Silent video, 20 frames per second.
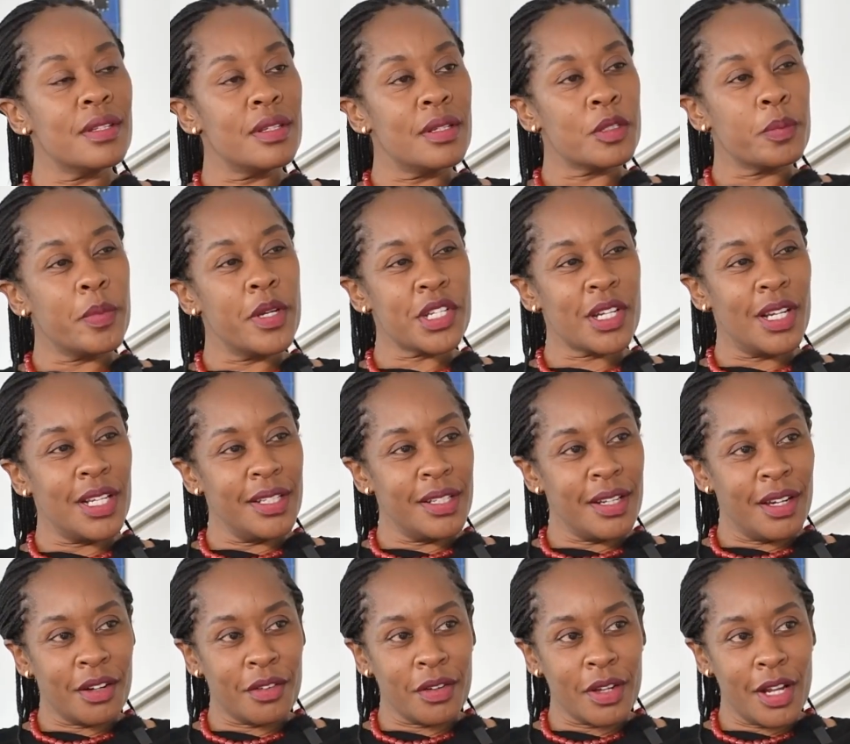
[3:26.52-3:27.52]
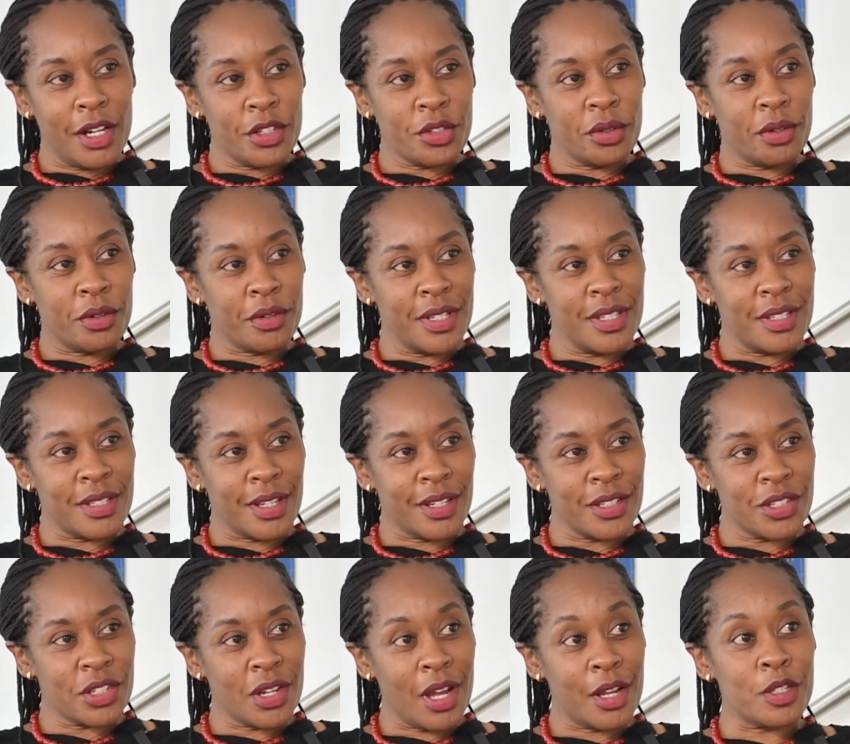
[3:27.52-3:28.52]
especially in agricultural
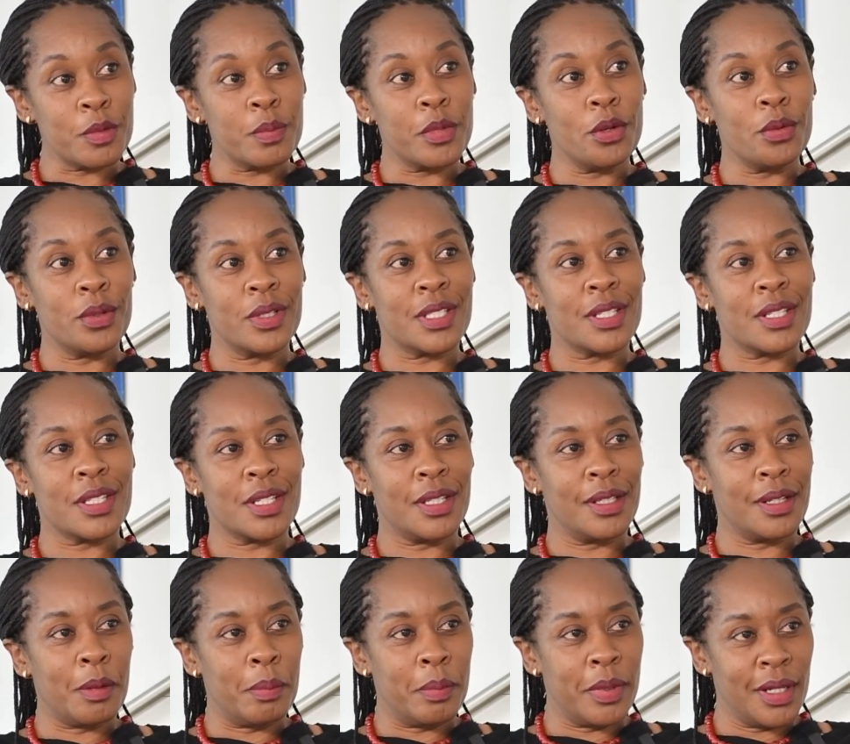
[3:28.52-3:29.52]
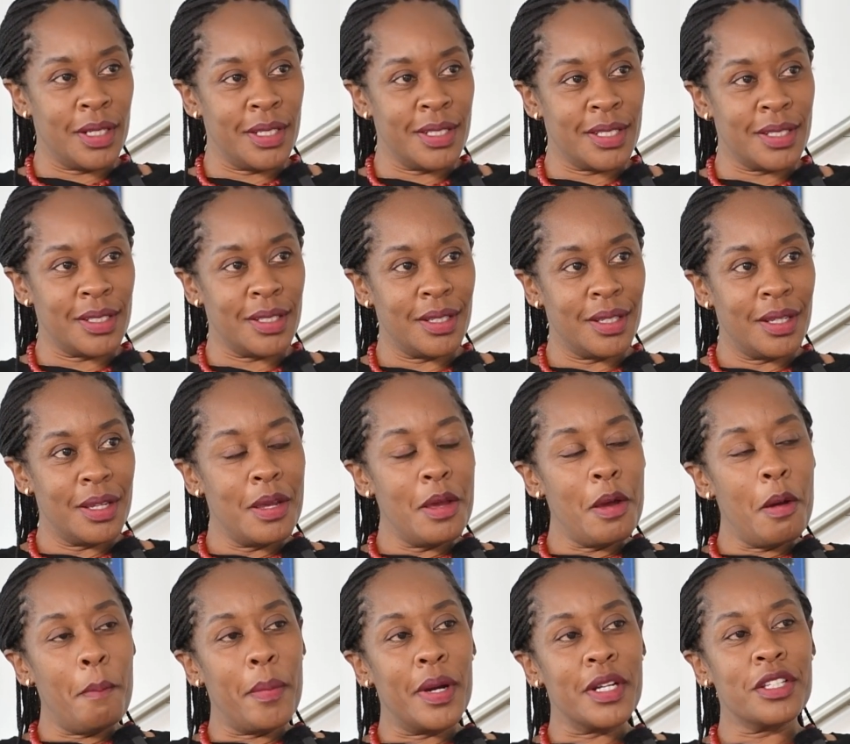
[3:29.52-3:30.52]
research, has been on
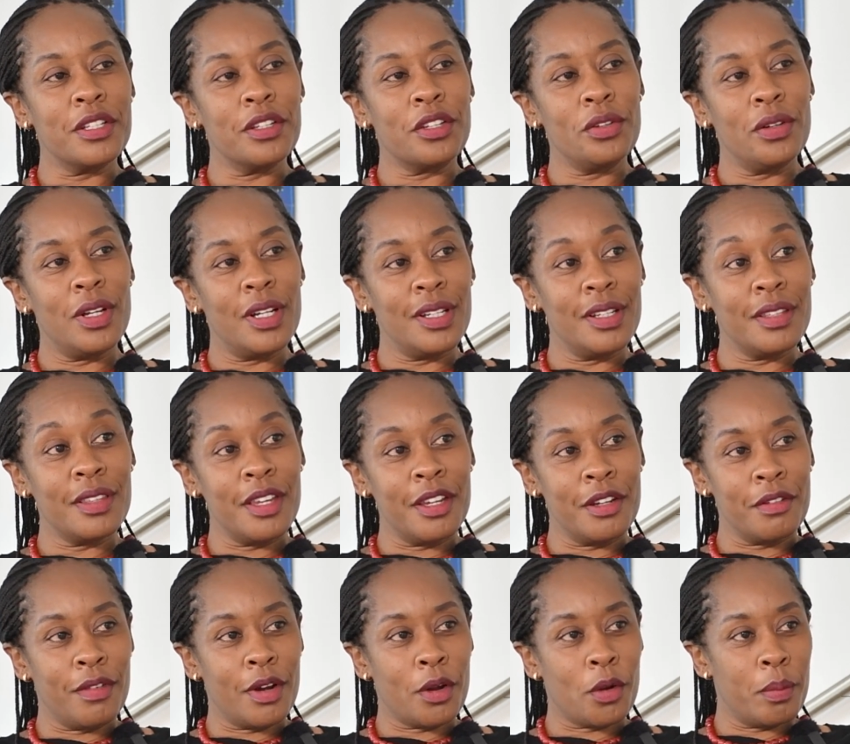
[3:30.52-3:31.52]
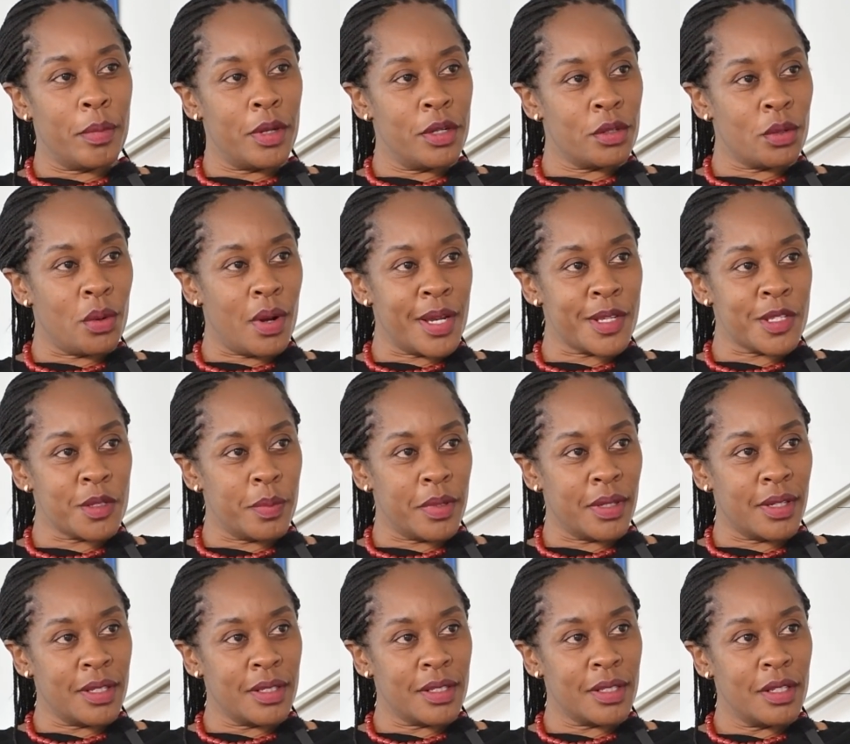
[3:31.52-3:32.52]
sustainability, particularly the environmental
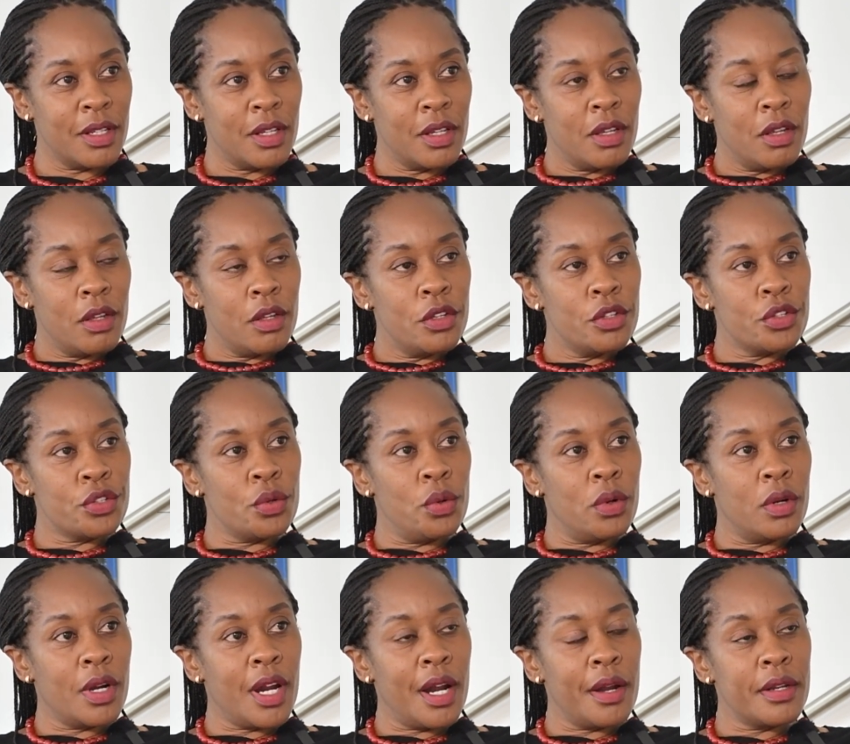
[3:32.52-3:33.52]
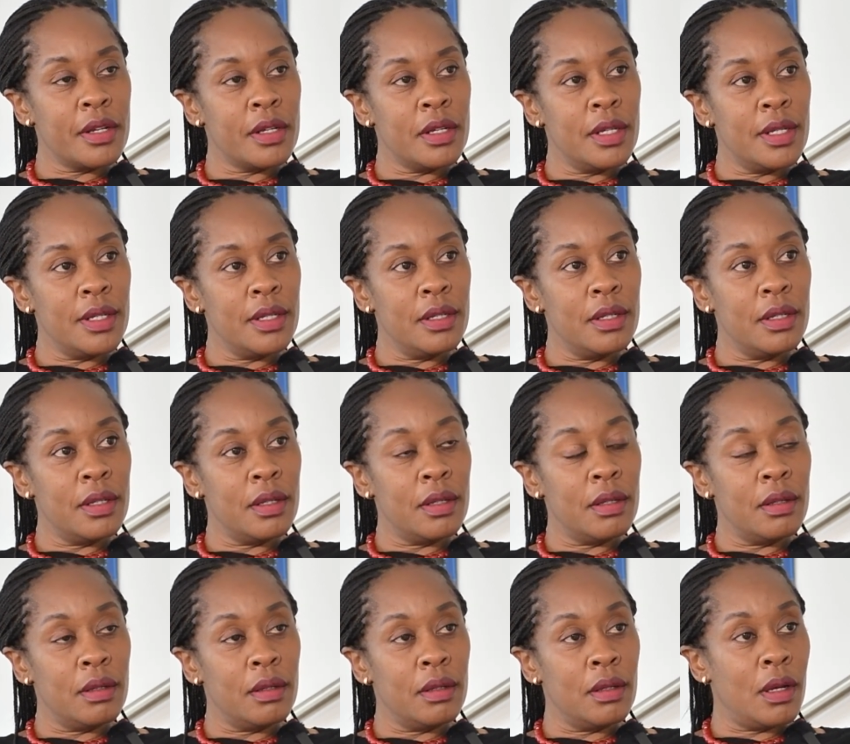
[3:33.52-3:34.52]
aspect. So currently,
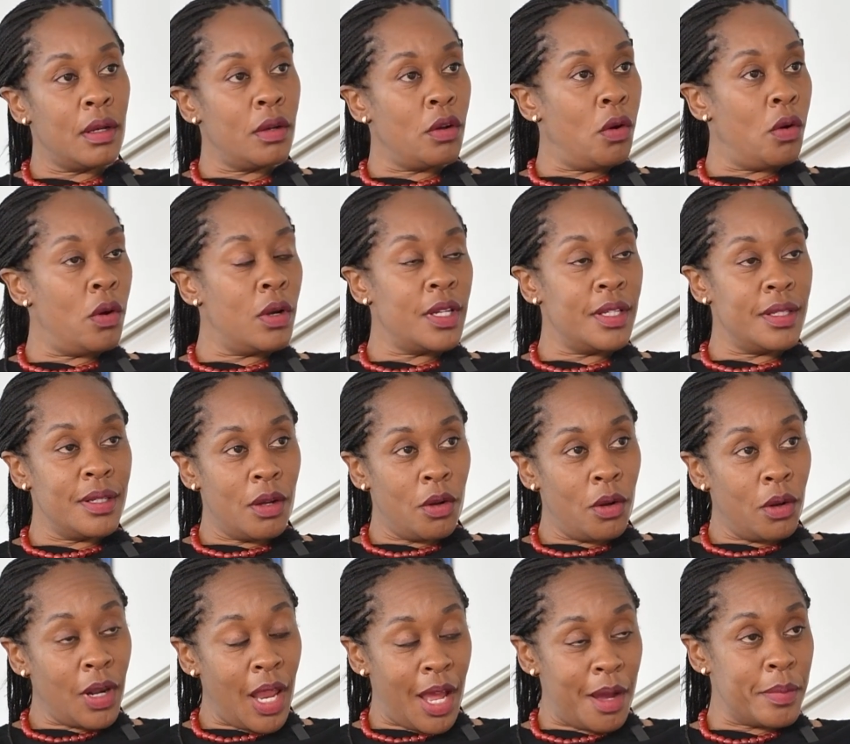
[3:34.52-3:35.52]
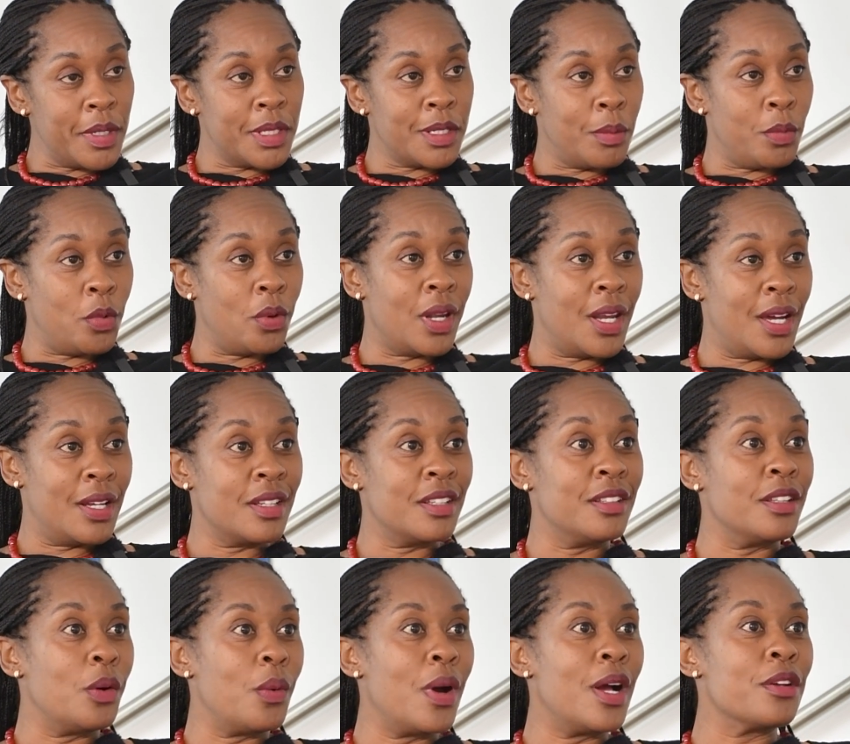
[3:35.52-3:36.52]
all habitable land
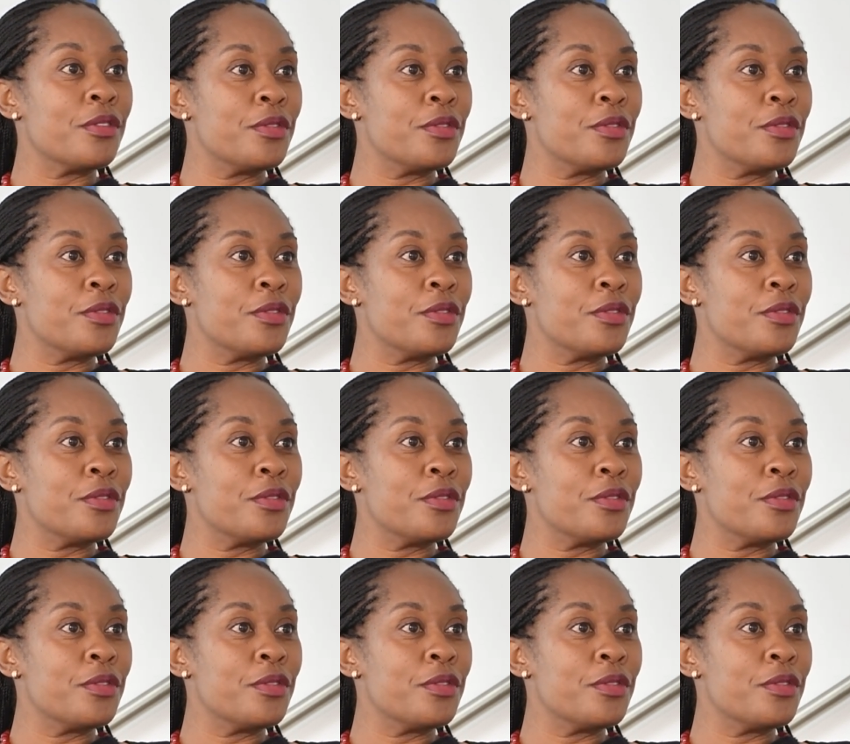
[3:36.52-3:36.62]
in the world,